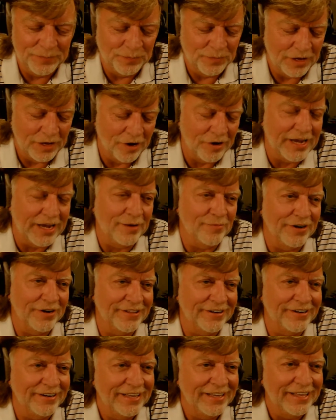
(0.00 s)
Okay,
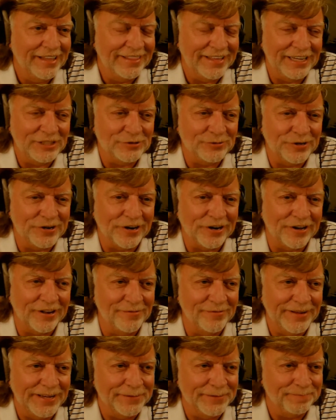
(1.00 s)
brother. Thanks for
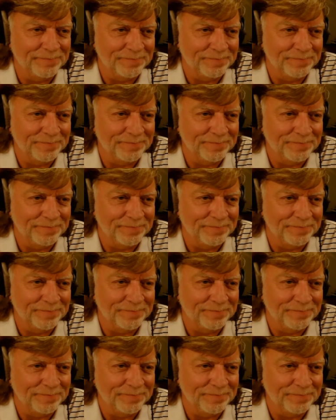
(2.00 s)
calling, man.